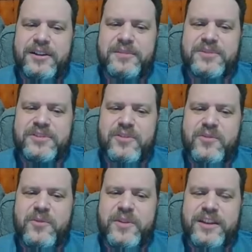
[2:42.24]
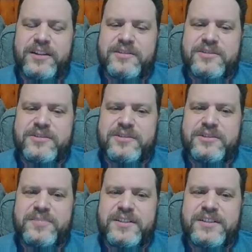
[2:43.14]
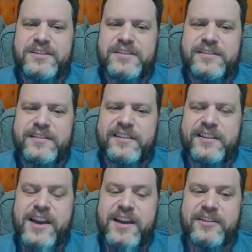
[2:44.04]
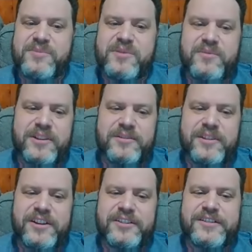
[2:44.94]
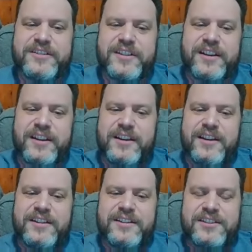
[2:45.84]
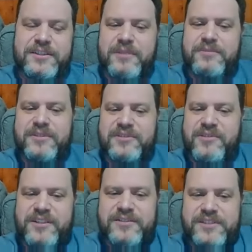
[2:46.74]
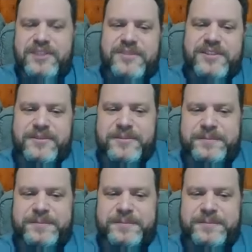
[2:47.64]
So it could be, yeah, it could be really, really interesting to see what Rogue Squadron's up to,